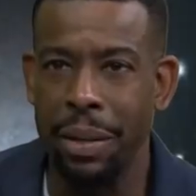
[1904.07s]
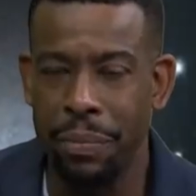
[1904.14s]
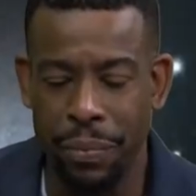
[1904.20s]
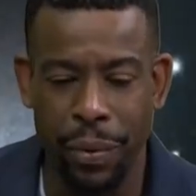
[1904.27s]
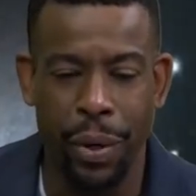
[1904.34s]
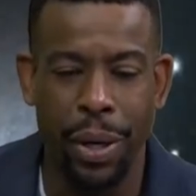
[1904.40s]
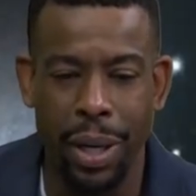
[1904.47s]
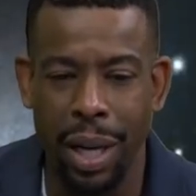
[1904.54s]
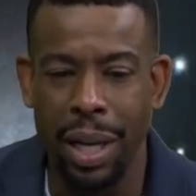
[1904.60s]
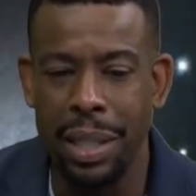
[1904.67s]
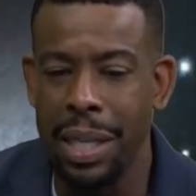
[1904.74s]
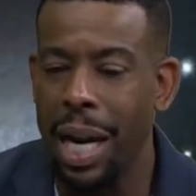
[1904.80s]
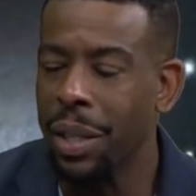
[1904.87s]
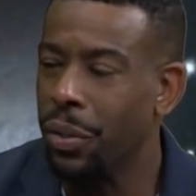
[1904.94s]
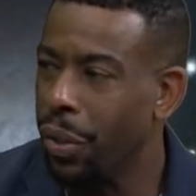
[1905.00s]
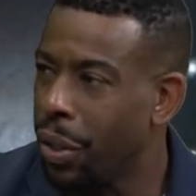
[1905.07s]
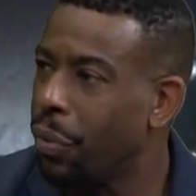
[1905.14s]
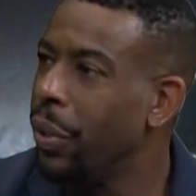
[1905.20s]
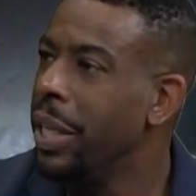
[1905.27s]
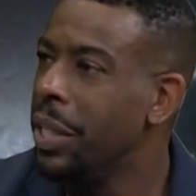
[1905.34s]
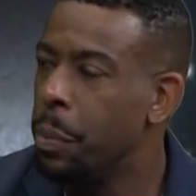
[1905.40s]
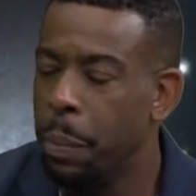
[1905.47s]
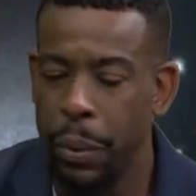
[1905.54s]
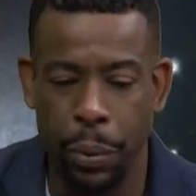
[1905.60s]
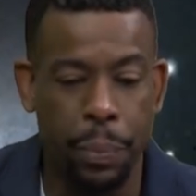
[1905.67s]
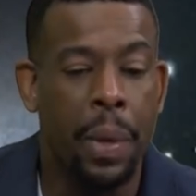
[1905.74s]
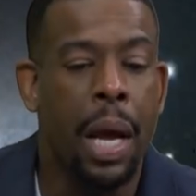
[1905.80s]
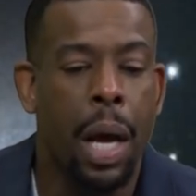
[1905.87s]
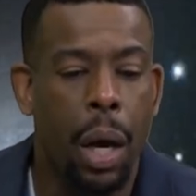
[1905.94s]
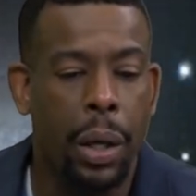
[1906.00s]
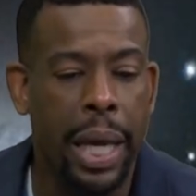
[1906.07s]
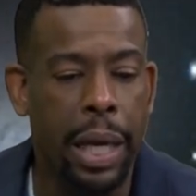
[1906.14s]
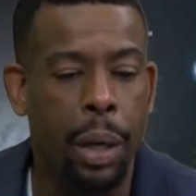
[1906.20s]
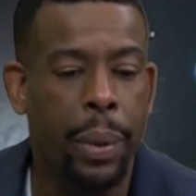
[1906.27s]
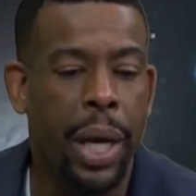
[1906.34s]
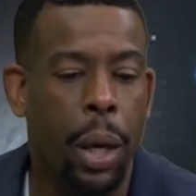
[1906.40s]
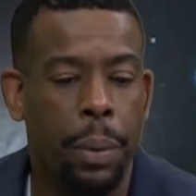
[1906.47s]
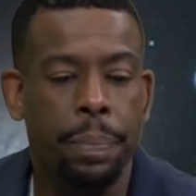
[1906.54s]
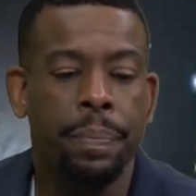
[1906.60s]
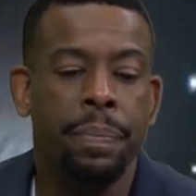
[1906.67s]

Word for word: for uh, Doctor Grinspoon. Okay, here we go.